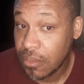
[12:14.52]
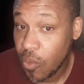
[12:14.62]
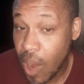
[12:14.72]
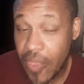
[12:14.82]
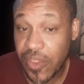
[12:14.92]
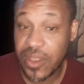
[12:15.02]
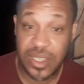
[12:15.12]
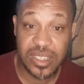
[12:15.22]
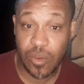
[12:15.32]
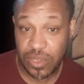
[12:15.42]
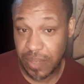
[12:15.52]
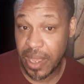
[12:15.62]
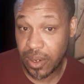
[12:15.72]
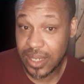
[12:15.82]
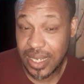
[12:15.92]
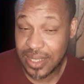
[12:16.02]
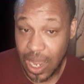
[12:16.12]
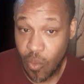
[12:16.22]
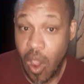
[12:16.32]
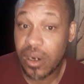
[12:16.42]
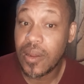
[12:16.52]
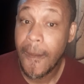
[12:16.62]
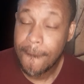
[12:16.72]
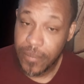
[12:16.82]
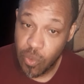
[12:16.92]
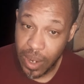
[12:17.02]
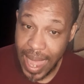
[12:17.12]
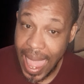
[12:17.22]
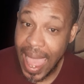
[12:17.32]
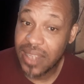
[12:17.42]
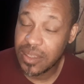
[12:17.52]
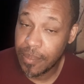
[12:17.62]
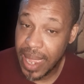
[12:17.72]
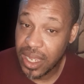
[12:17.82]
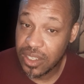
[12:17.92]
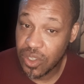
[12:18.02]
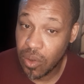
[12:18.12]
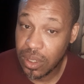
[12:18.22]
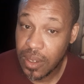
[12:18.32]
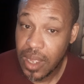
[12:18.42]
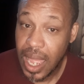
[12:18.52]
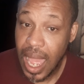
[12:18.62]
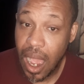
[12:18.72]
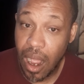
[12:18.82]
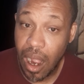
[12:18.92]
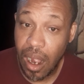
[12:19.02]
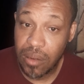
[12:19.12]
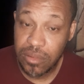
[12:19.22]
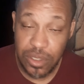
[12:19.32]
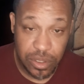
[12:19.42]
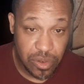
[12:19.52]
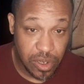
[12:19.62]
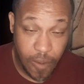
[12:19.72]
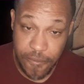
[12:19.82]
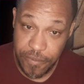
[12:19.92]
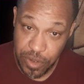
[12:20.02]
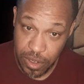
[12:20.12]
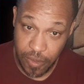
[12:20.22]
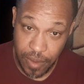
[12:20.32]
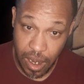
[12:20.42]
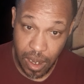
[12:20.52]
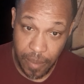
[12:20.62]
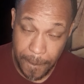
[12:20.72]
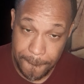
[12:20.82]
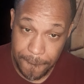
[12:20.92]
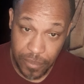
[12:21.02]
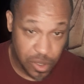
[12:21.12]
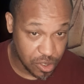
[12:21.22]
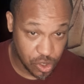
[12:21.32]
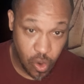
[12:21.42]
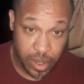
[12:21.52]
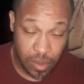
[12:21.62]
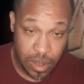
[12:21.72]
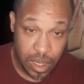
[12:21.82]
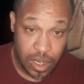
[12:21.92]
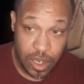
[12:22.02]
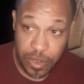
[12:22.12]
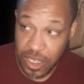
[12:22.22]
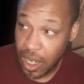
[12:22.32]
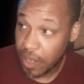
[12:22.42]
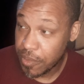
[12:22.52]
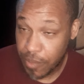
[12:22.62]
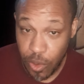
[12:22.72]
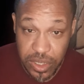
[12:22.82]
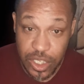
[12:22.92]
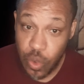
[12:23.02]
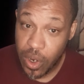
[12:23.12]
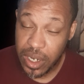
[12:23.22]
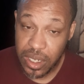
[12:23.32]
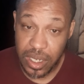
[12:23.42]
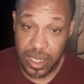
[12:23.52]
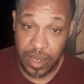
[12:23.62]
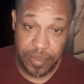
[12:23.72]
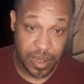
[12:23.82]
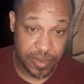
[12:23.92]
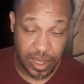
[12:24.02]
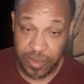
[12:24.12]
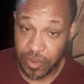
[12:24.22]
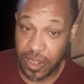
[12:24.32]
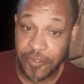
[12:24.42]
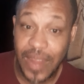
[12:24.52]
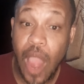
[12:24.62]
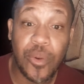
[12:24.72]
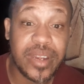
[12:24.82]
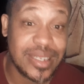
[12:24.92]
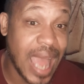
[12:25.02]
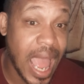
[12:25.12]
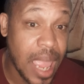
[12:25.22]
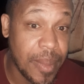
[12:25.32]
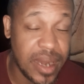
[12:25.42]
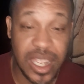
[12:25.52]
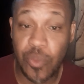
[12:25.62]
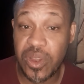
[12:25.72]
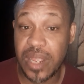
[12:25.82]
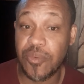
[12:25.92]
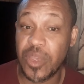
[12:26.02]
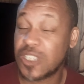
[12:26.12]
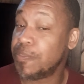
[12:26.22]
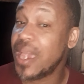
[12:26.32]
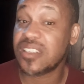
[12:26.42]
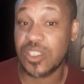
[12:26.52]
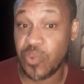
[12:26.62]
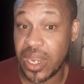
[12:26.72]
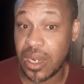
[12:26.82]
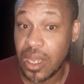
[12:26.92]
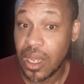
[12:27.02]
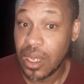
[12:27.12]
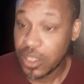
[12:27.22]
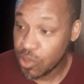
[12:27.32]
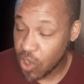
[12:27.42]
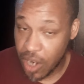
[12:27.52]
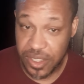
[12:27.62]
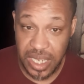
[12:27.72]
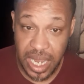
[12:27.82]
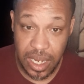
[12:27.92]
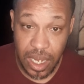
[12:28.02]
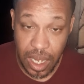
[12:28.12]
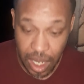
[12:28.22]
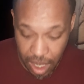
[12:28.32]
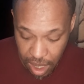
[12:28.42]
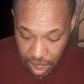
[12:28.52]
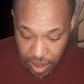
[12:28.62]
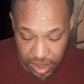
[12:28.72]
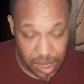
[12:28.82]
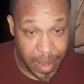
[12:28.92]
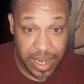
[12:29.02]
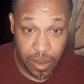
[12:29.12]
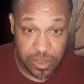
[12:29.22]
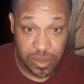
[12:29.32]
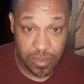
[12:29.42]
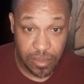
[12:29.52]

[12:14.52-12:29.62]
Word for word: rather than just a tomato that tastes like water, you want to add some baking soda to your, to your, to your soil uh, mostly during the, the, the, the, flowering time. And then when it, especially when you start seeing uh, tomatoes